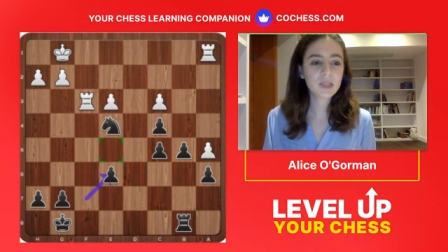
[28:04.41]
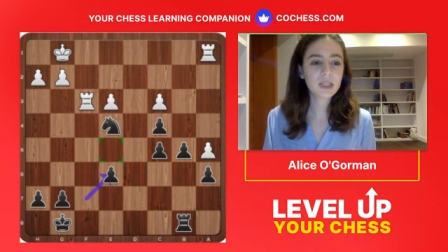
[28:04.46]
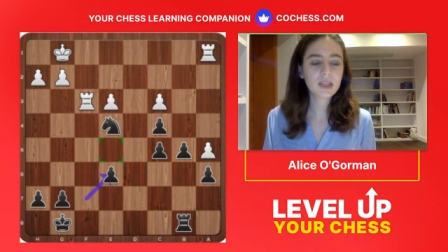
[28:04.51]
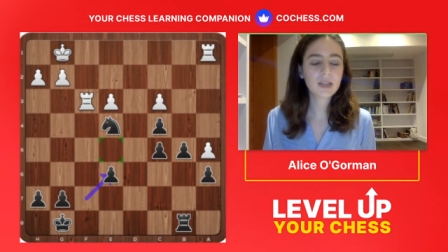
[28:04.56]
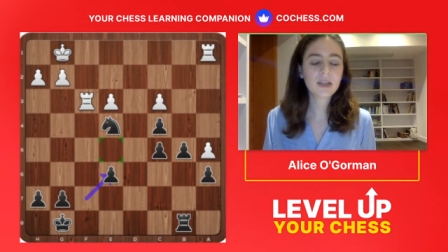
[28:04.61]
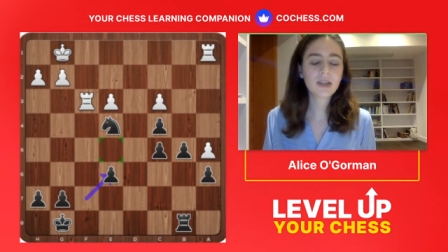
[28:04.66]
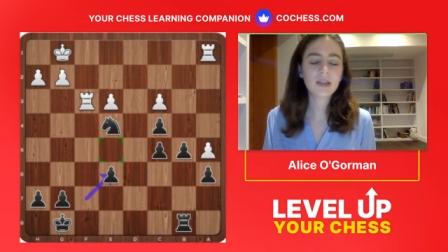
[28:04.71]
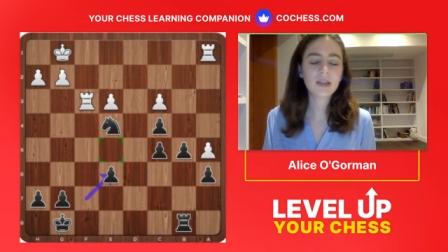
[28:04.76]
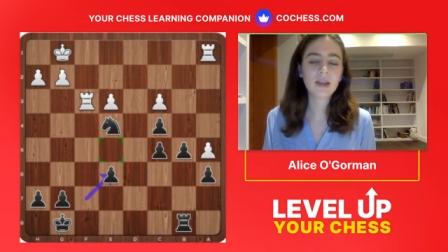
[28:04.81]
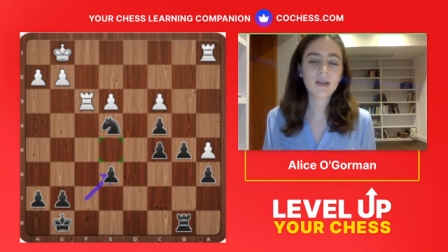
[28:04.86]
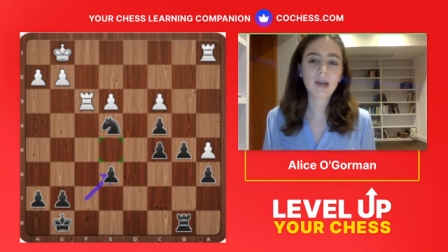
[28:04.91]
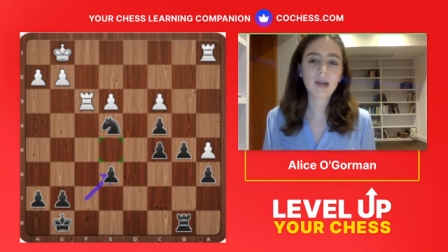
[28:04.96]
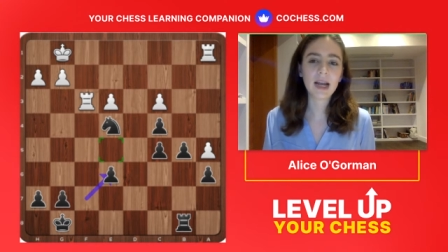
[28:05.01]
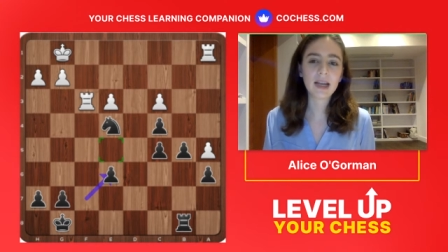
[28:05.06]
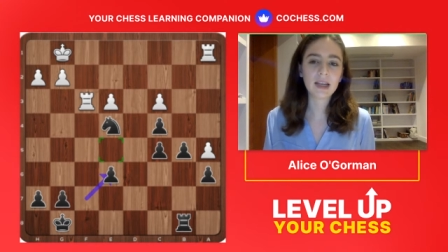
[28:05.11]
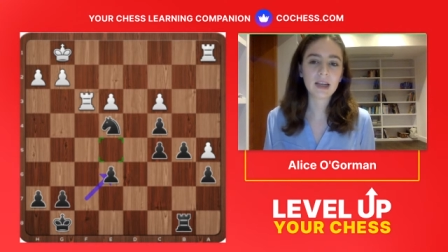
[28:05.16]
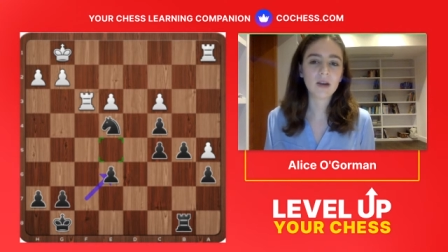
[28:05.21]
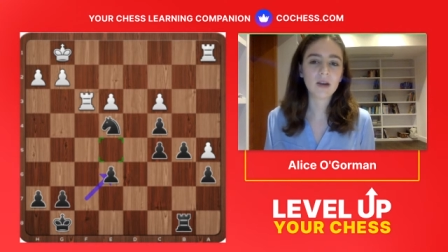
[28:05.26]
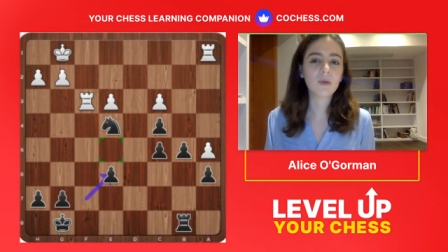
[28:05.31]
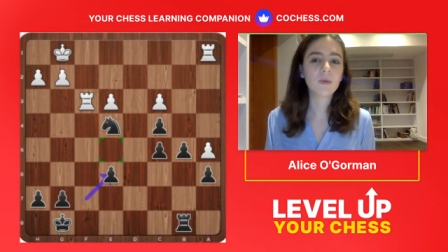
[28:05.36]
said they take black
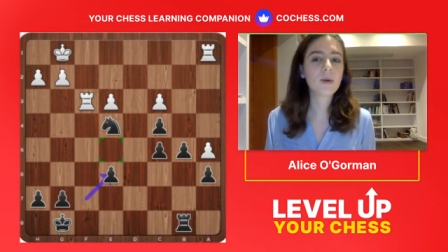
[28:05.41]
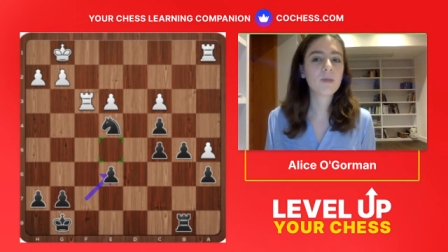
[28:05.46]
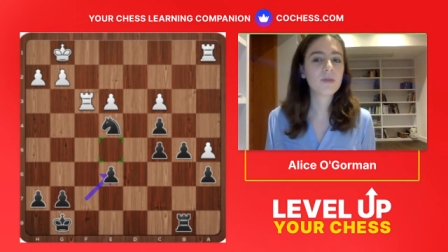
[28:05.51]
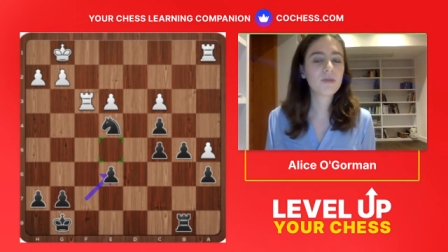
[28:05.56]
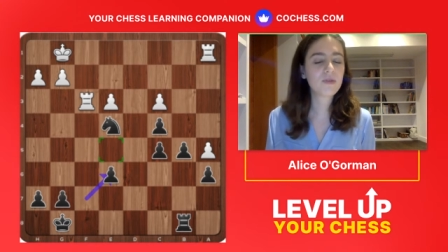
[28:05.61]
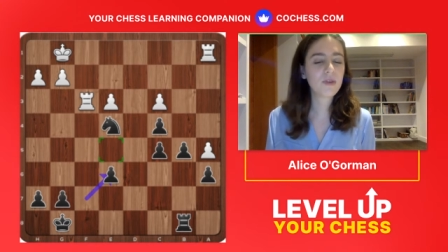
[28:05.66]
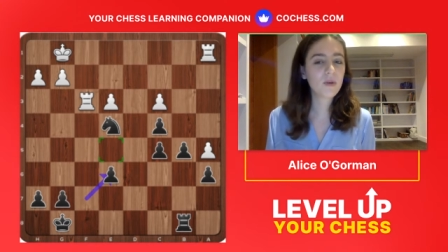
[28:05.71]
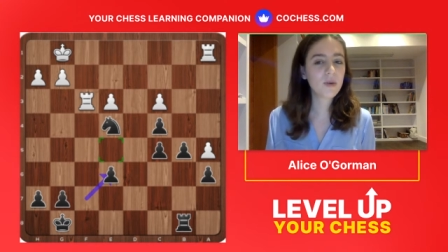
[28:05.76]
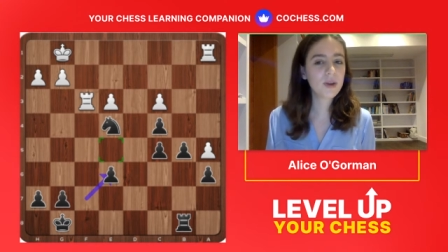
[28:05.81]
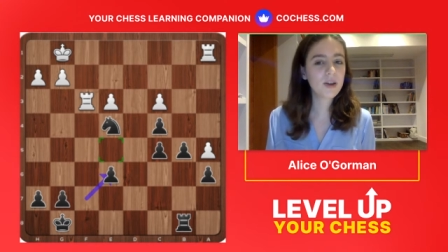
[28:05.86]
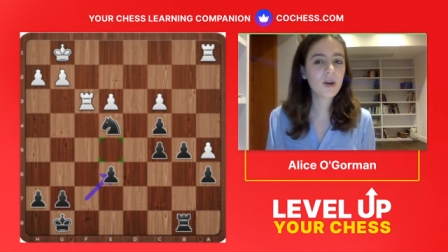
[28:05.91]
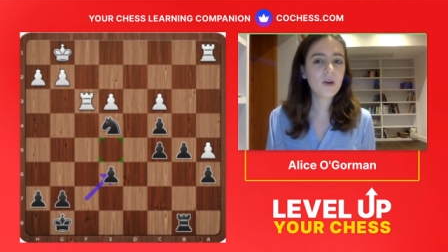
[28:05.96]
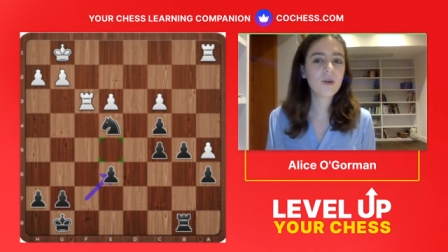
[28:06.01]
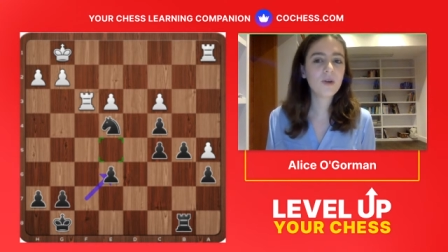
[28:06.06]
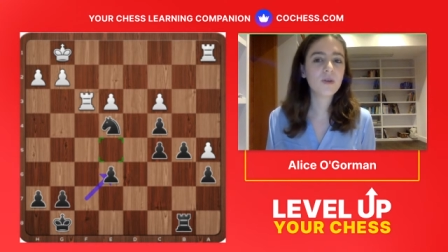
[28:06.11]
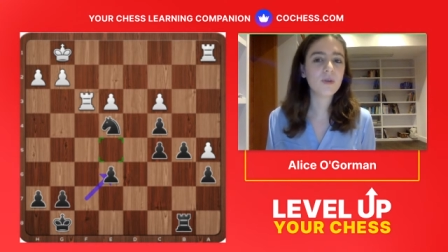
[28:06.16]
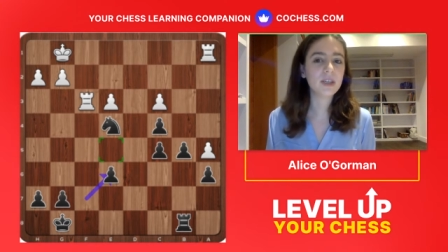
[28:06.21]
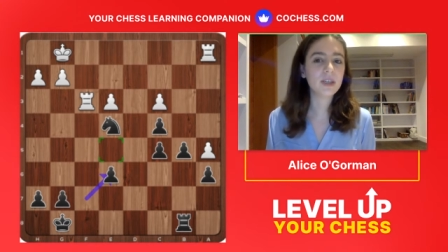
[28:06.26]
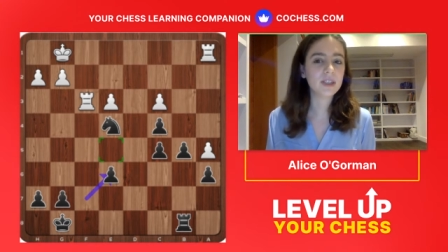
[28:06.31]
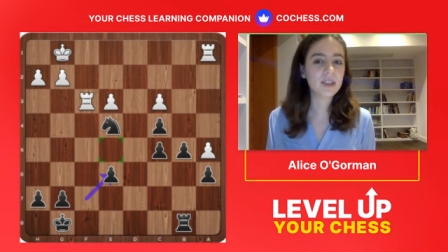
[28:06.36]
here. Well, before we know who
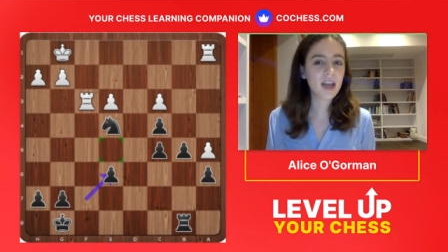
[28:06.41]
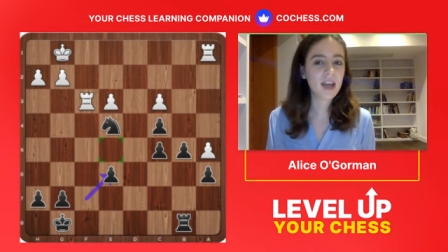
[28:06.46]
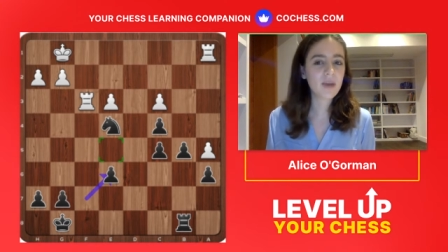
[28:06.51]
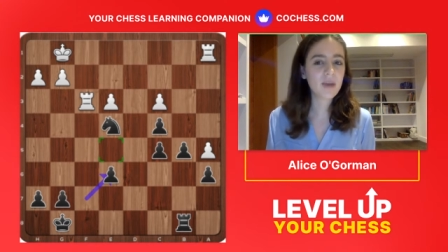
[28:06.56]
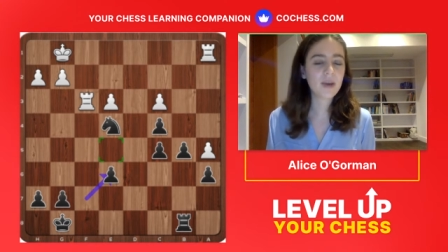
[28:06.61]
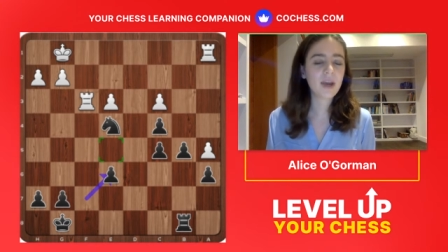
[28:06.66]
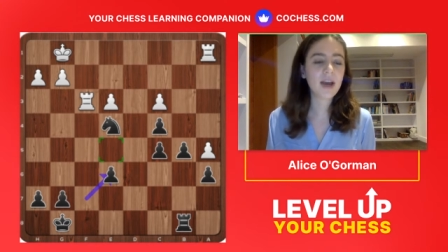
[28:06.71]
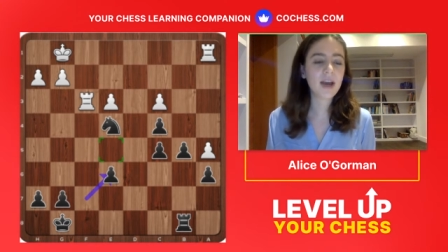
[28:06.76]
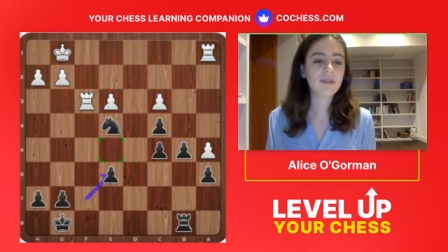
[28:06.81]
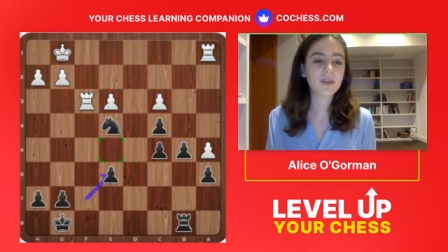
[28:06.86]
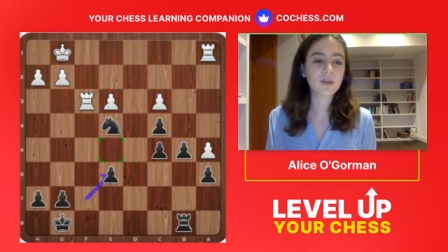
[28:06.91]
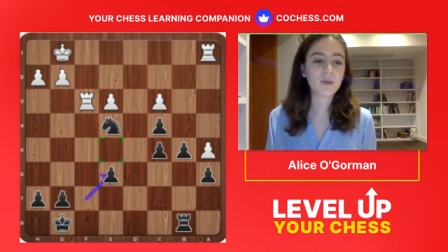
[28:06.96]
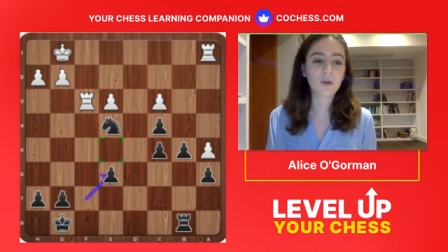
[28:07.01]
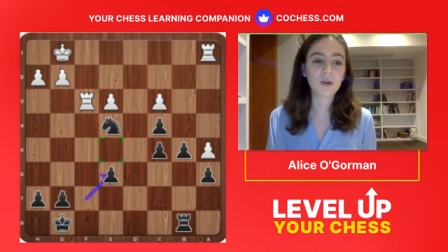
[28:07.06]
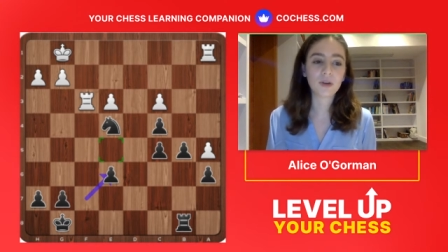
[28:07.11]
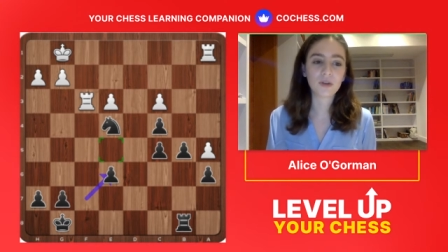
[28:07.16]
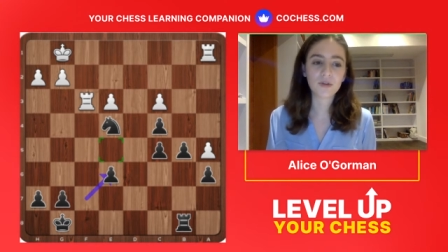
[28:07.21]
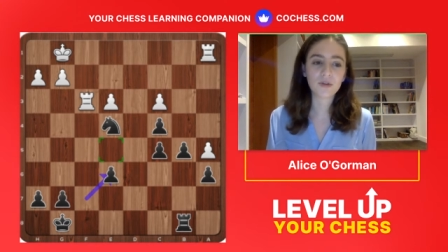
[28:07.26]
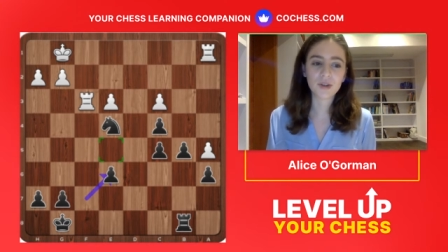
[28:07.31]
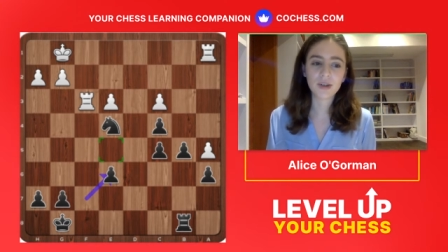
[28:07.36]
we take, we have to
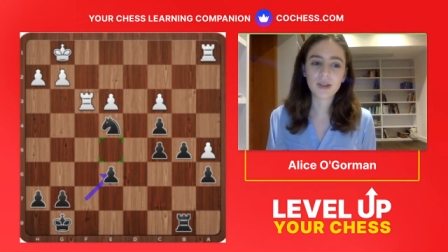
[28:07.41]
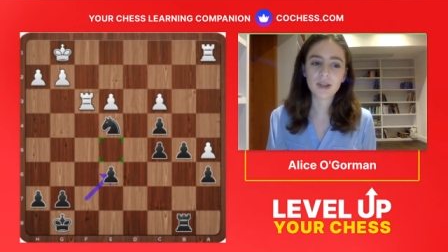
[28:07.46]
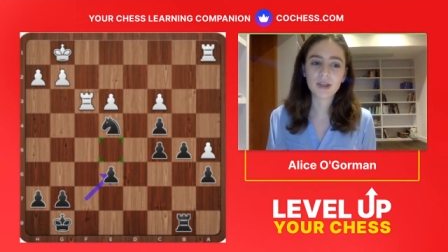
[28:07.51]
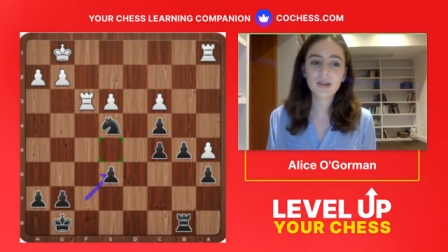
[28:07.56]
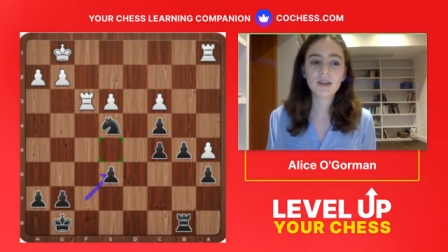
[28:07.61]
work through it.